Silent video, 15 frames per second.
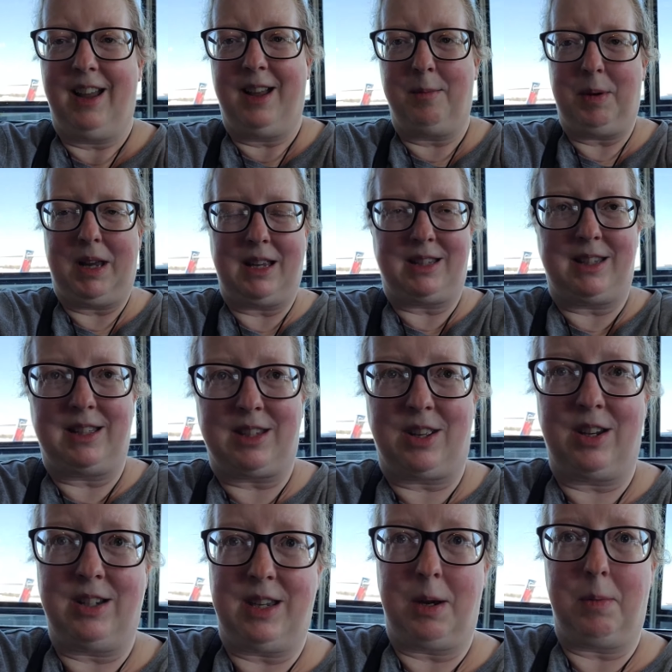Because it's
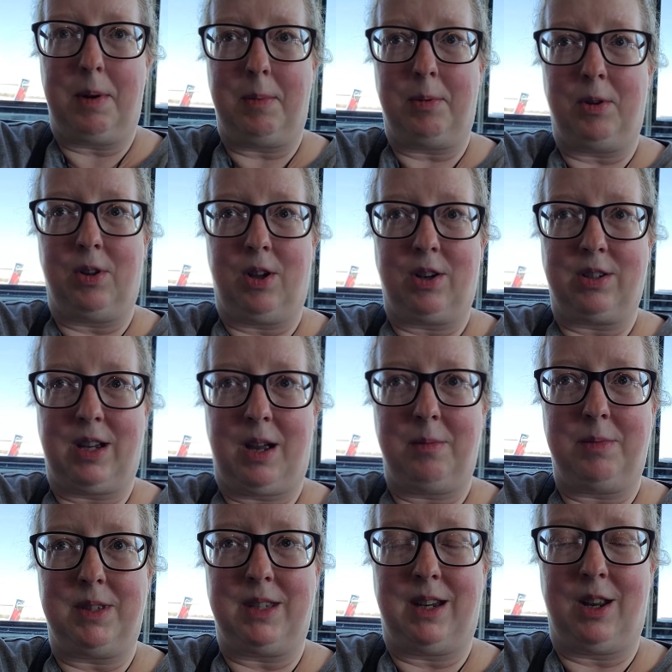gonna take people a long time
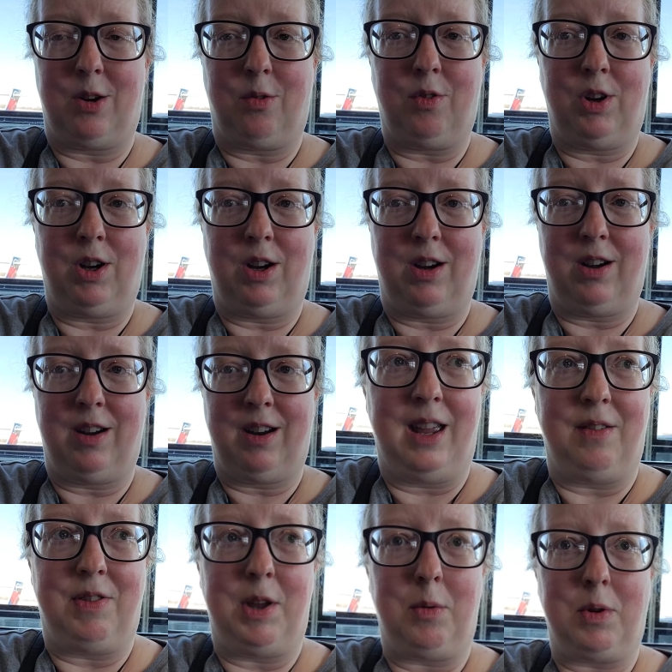to get over here
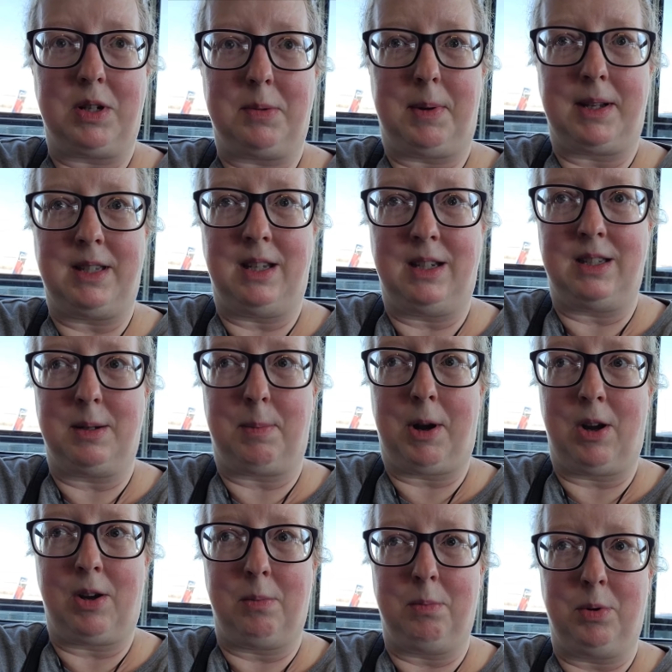if they were expecting to
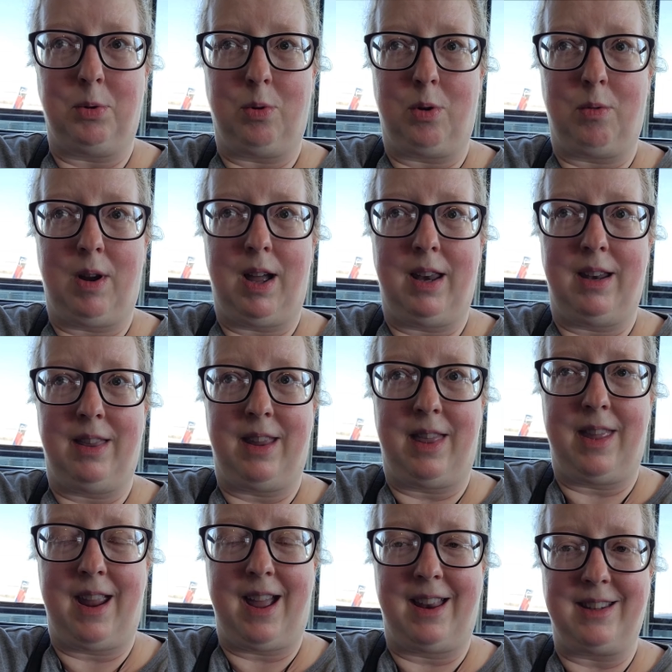park in blue or red, and then
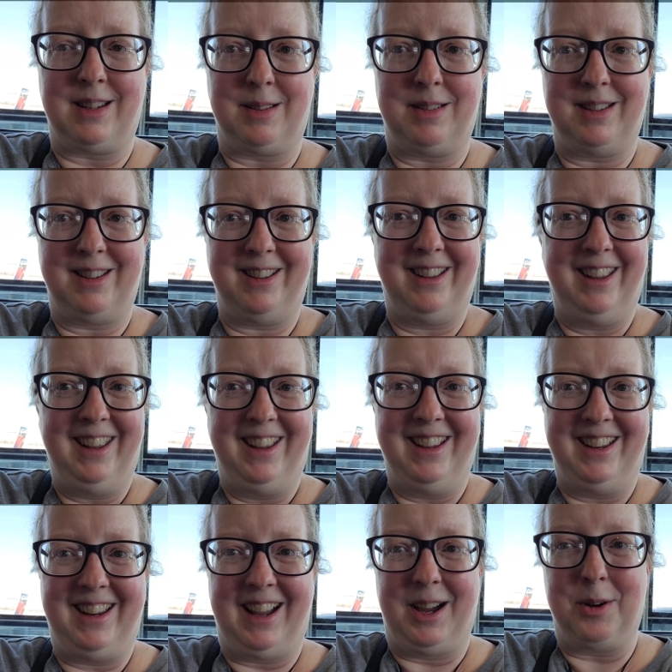they had to,
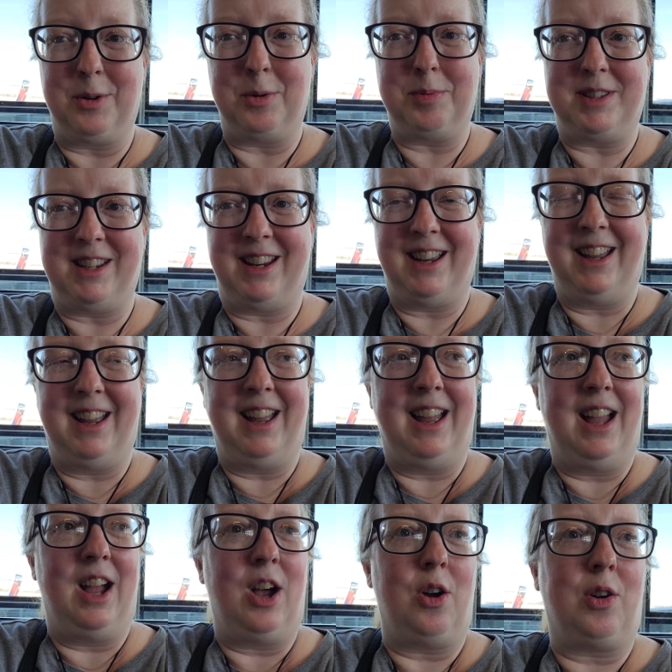yeah, whoopsie.
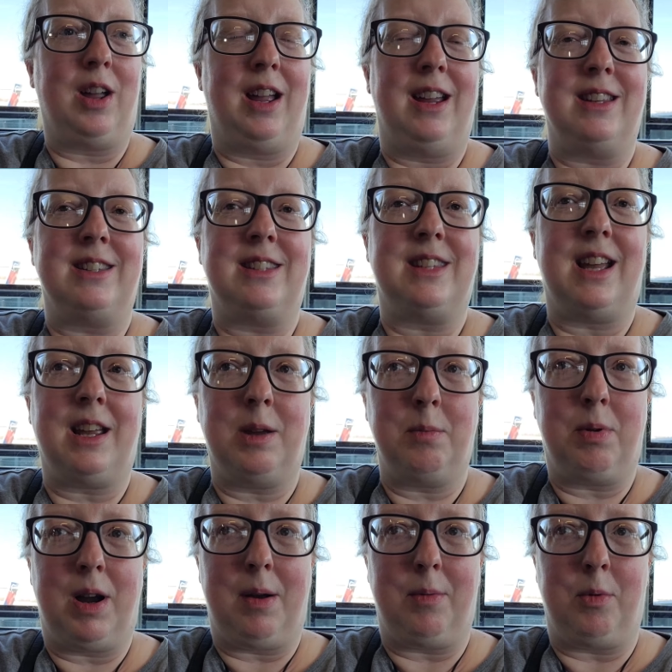Okay, second
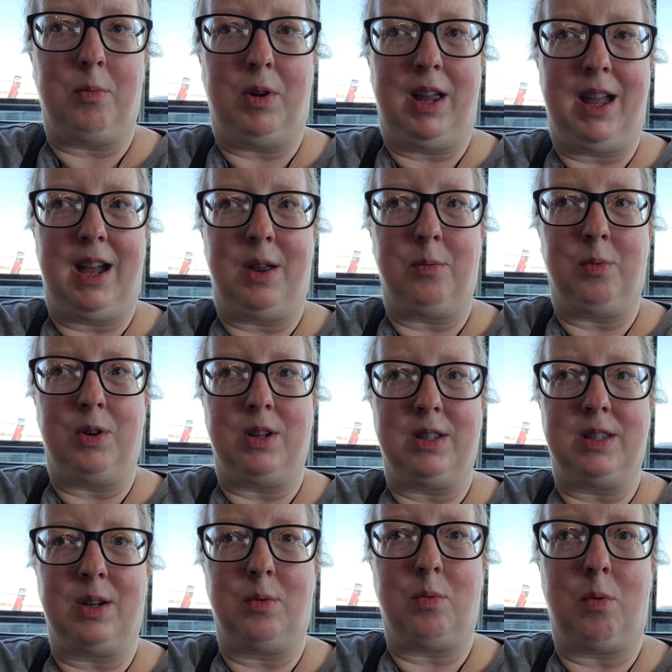problem we had
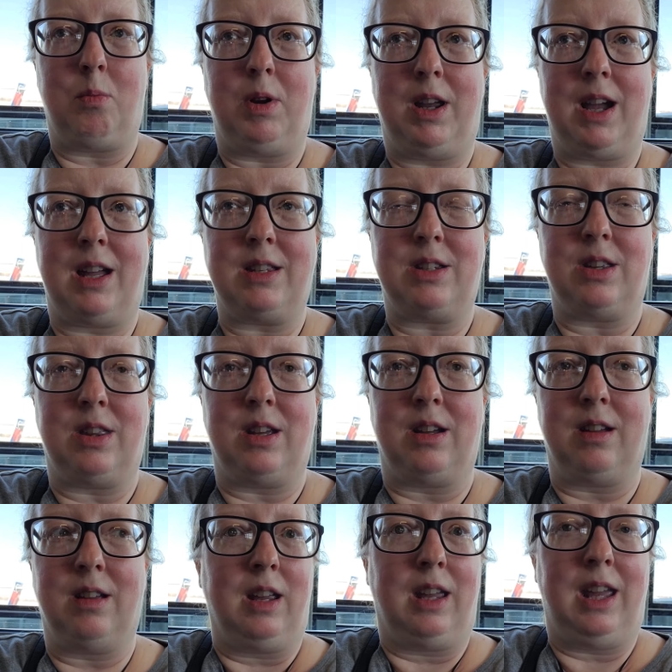was when we got to
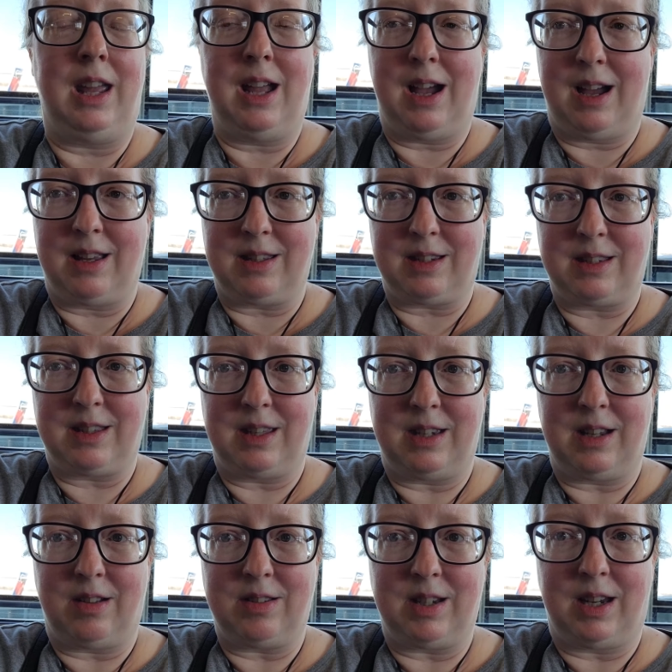the kiosks, the
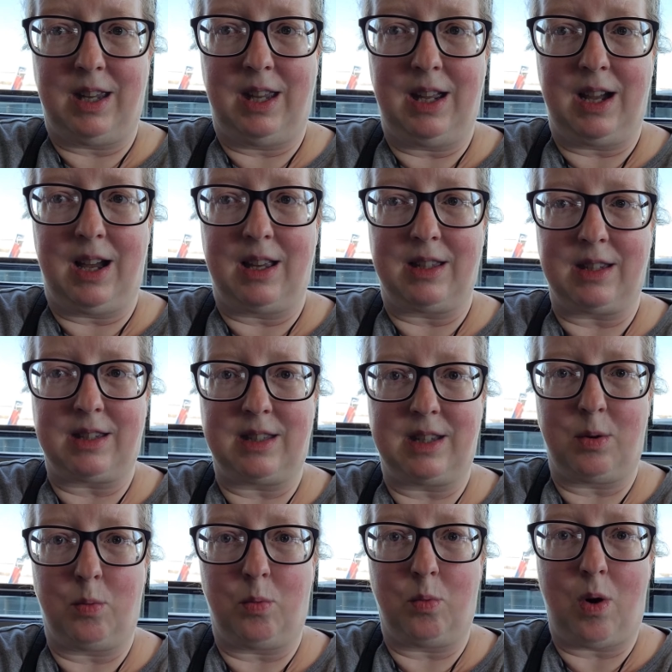Delta kiosks,
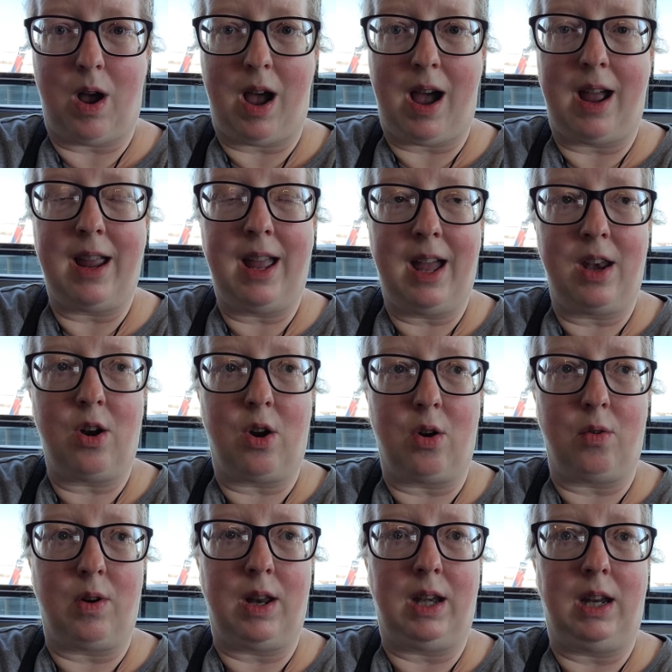I had
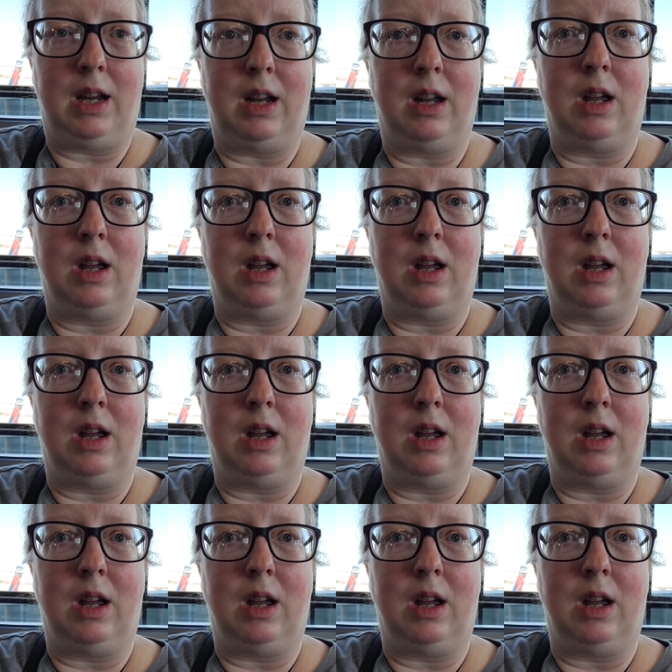already